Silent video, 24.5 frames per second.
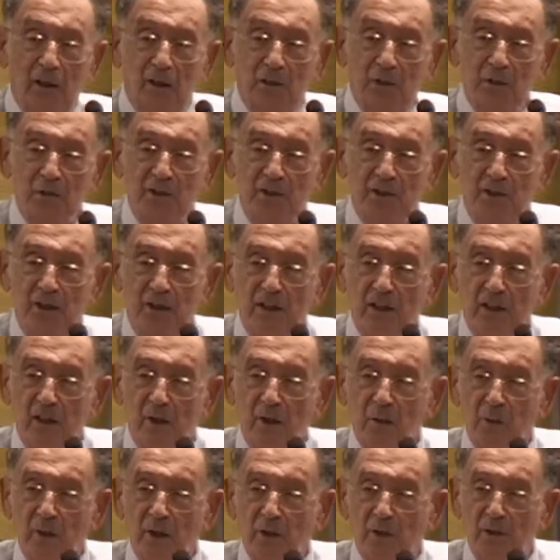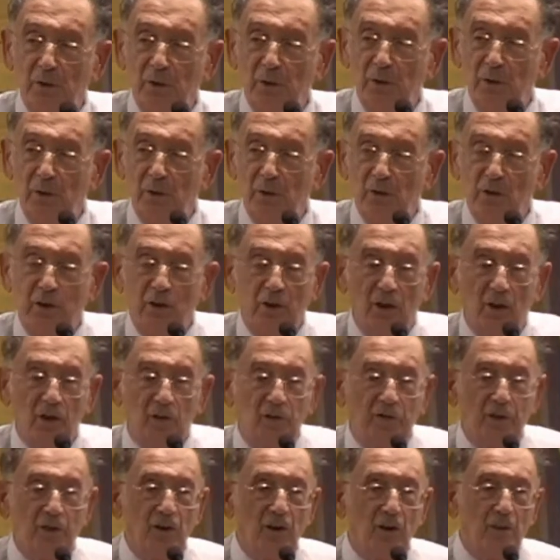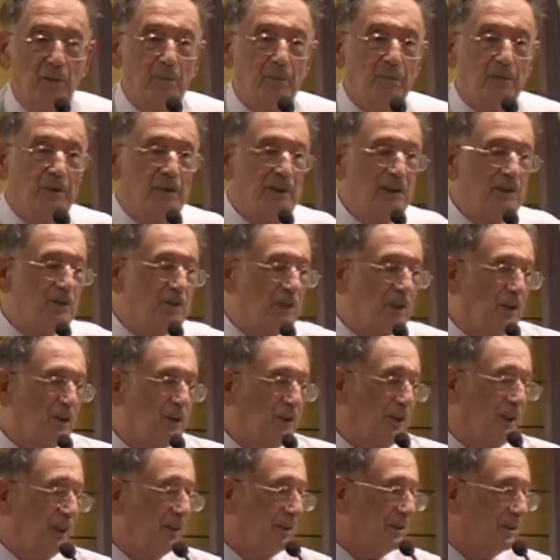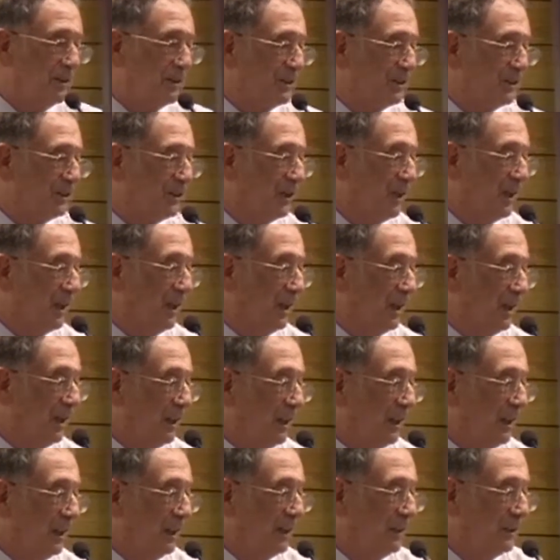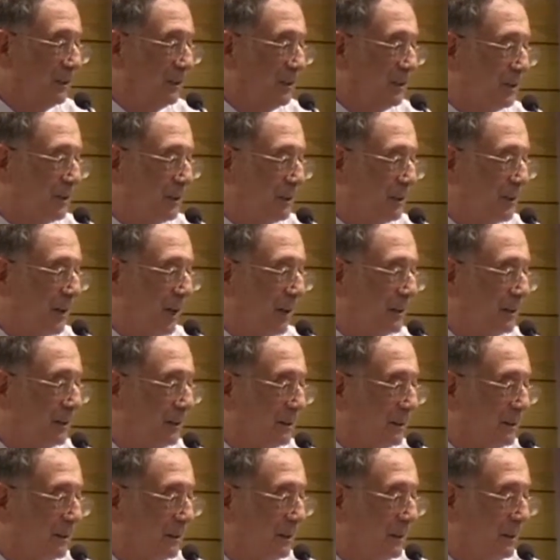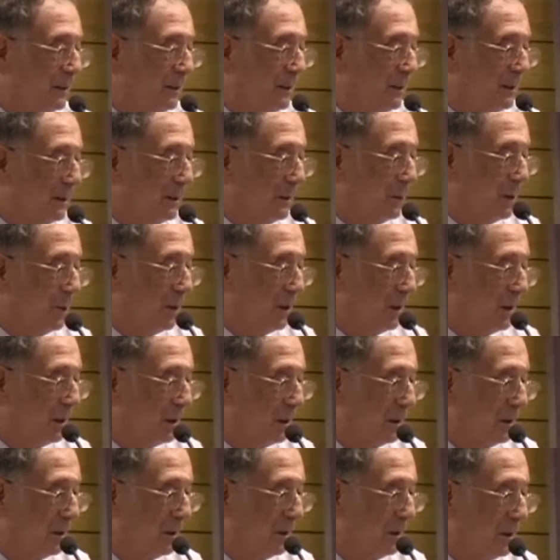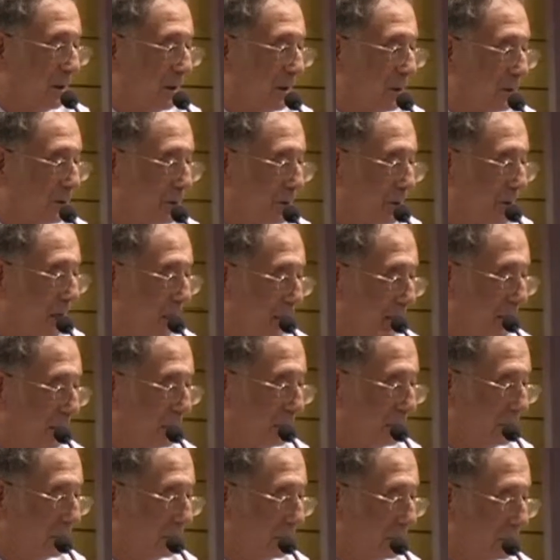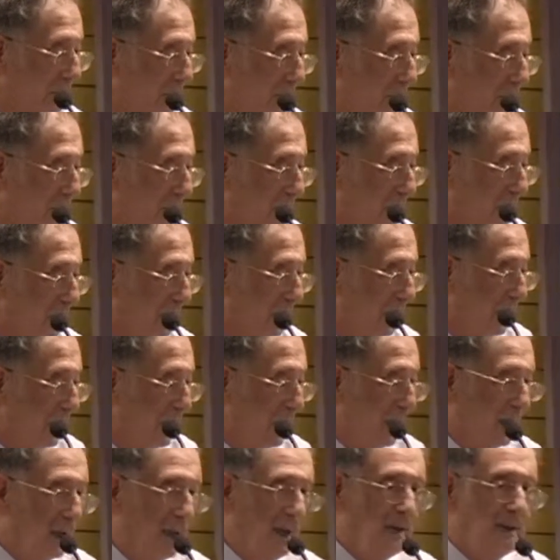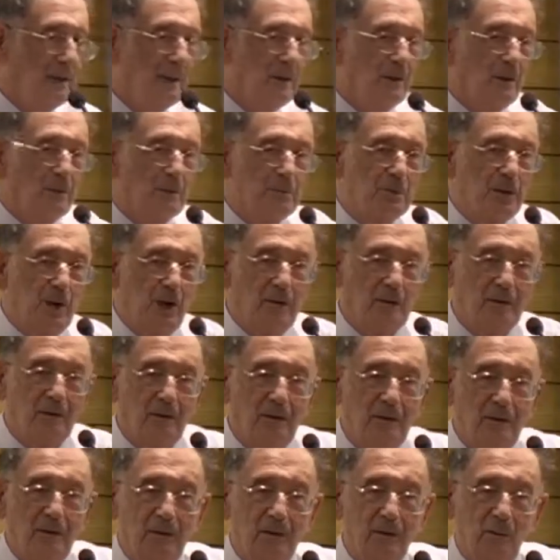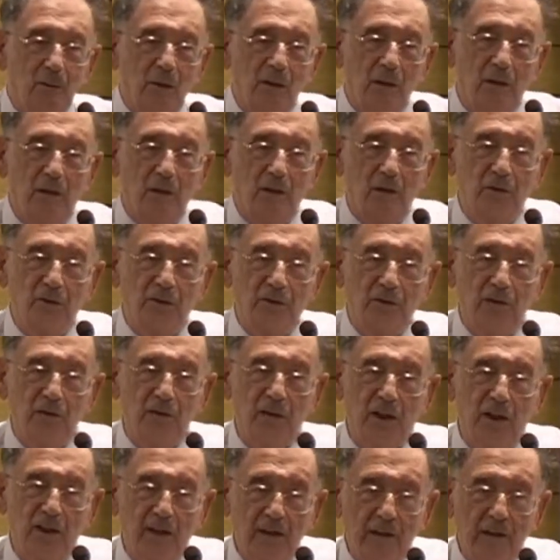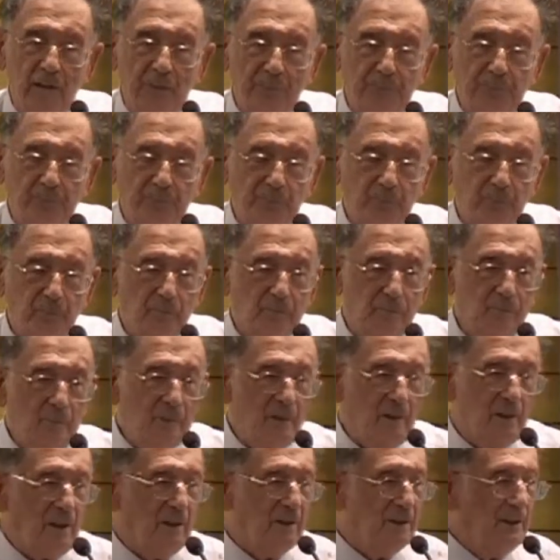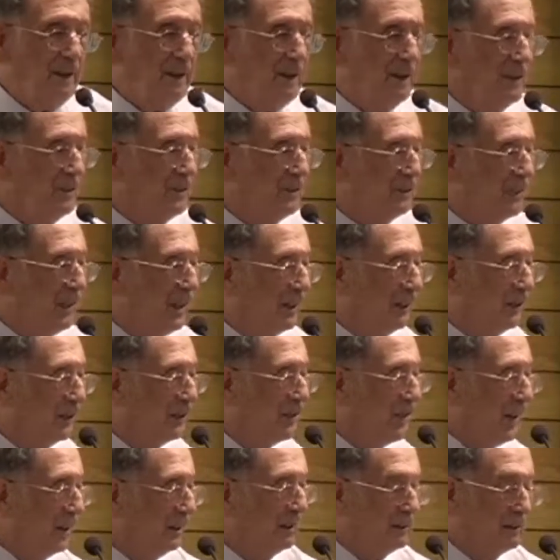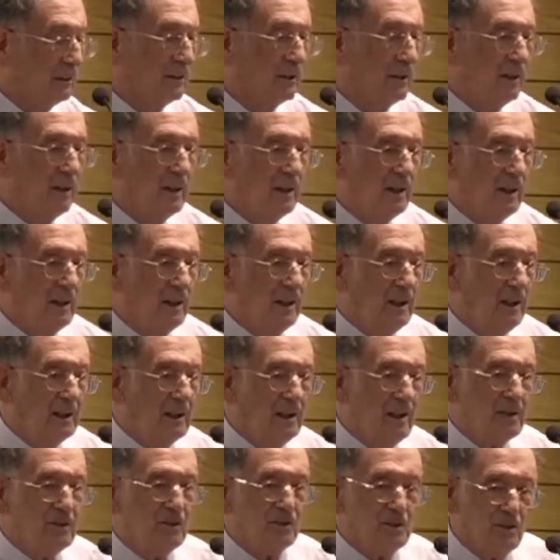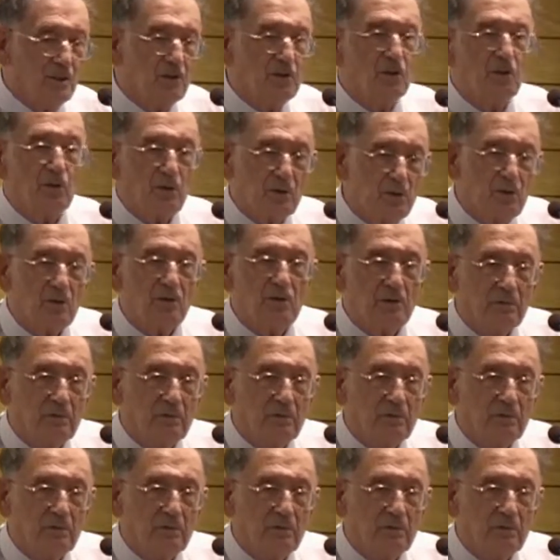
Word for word: you see, when you look from these theories into the practical world of today. And in the practical world of today, there is that threat against the Jews.